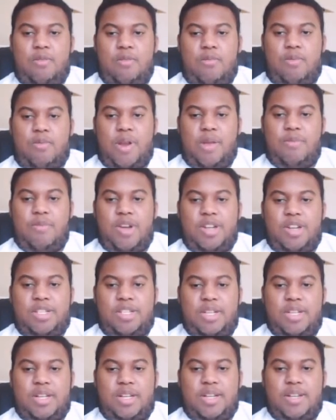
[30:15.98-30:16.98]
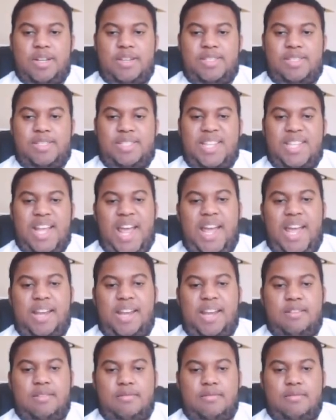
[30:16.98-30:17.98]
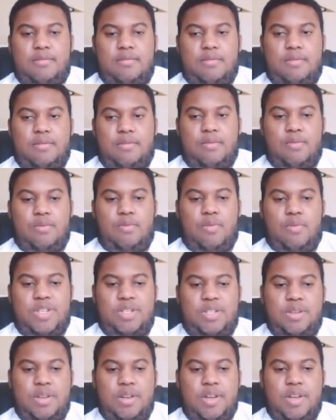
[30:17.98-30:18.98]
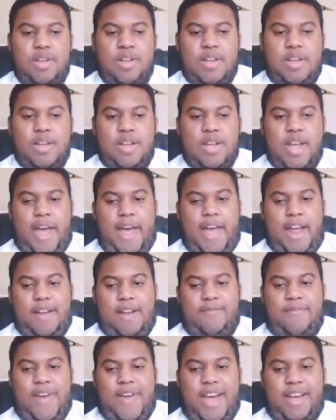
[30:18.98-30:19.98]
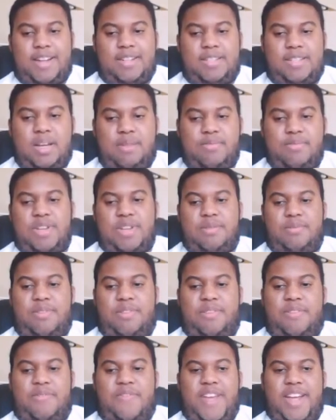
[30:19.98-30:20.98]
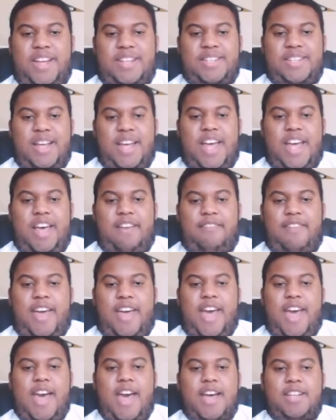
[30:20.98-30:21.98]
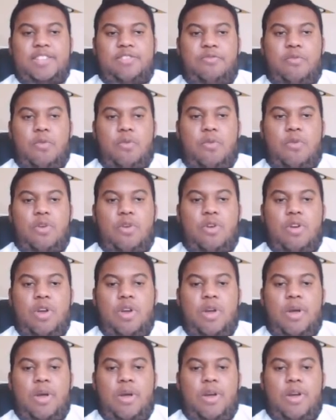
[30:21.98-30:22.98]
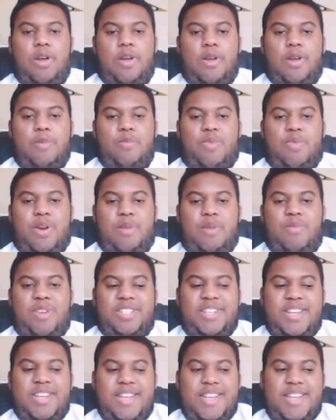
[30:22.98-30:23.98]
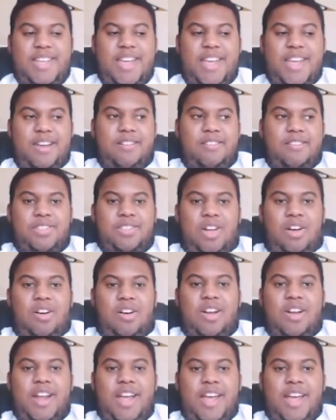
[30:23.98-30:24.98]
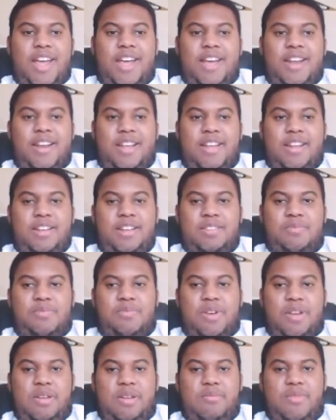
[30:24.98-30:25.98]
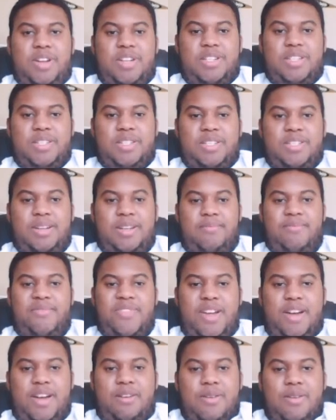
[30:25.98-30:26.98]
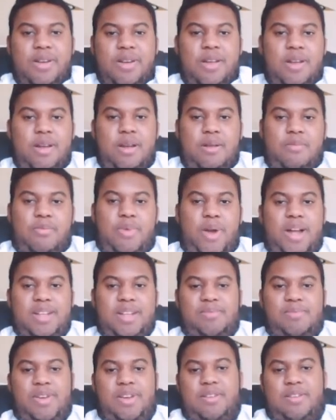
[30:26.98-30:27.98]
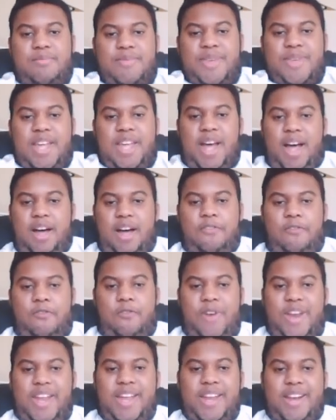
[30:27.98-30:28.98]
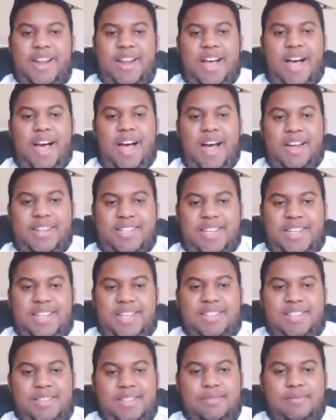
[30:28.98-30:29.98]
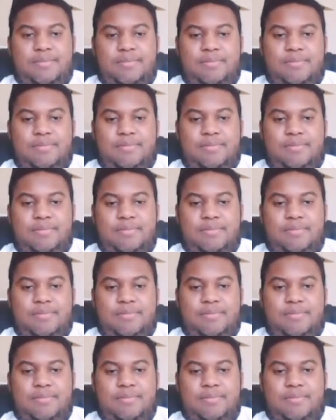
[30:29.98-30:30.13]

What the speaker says: pretty much Sting, which in fact WWE fans have asked for pretty much years on end, and is pretty much somehow possibly going to be a freaking cock tease.